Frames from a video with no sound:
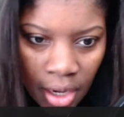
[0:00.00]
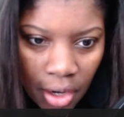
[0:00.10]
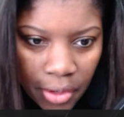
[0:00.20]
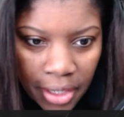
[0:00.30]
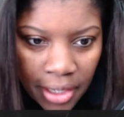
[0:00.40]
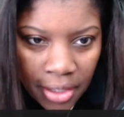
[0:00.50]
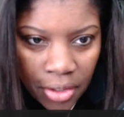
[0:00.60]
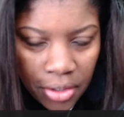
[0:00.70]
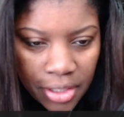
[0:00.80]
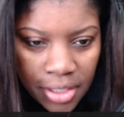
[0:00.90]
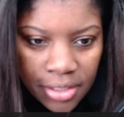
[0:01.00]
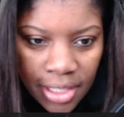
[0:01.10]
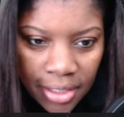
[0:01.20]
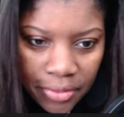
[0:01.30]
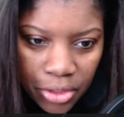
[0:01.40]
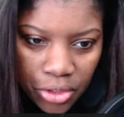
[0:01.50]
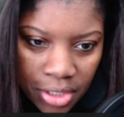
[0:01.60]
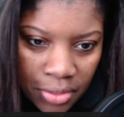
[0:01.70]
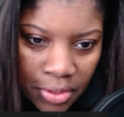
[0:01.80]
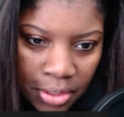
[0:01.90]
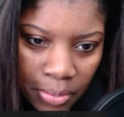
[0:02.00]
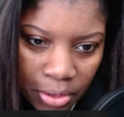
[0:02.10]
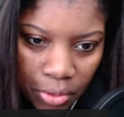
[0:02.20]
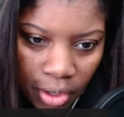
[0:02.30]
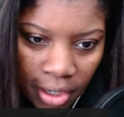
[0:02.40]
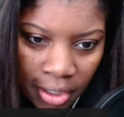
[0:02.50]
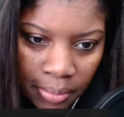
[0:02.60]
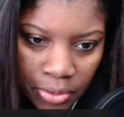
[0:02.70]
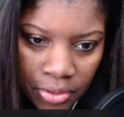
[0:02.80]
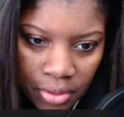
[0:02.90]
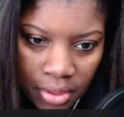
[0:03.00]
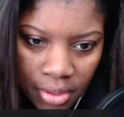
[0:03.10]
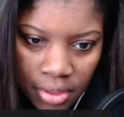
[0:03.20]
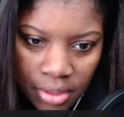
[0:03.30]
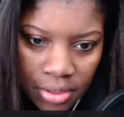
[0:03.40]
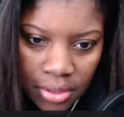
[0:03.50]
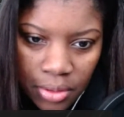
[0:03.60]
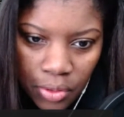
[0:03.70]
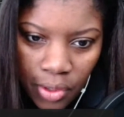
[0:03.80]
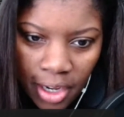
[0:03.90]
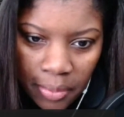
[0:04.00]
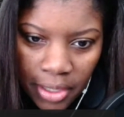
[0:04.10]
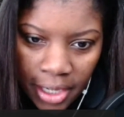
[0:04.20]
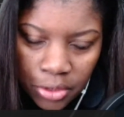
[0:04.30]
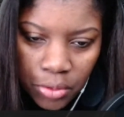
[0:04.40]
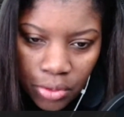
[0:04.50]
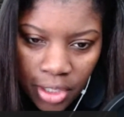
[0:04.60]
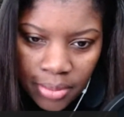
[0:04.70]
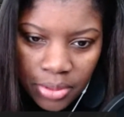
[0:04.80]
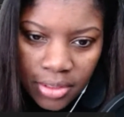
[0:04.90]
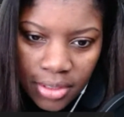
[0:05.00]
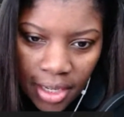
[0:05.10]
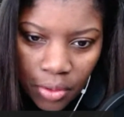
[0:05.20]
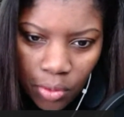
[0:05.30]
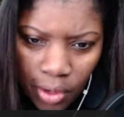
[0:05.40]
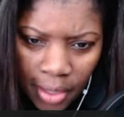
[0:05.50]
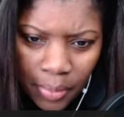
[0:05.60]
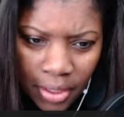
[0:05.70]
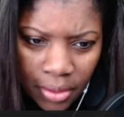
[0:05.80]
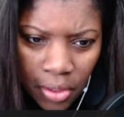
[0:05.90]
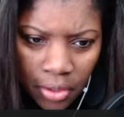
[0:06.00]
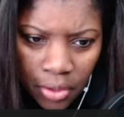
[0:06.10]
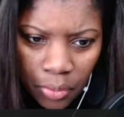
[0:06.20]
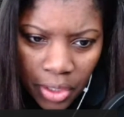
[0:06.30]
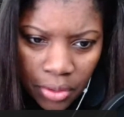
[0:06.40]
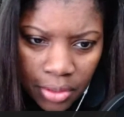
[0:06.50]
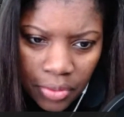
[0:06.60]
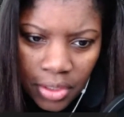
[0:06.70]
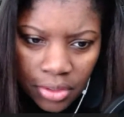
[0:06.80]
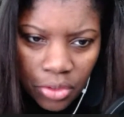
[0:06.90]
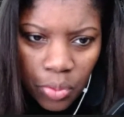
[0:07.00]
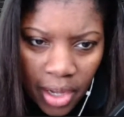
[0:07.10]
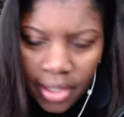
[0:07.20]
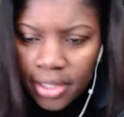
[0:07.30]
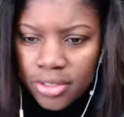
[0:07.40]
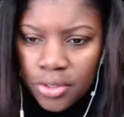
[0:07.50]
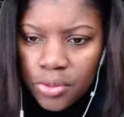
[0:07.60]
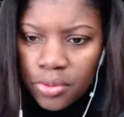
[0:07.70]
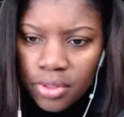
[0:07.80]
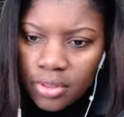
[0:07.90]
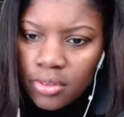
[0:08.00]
All right. Anarchy Television says victimless crimes still a crime, but actual crimes is not crime any longer. We are living in the twilight zone.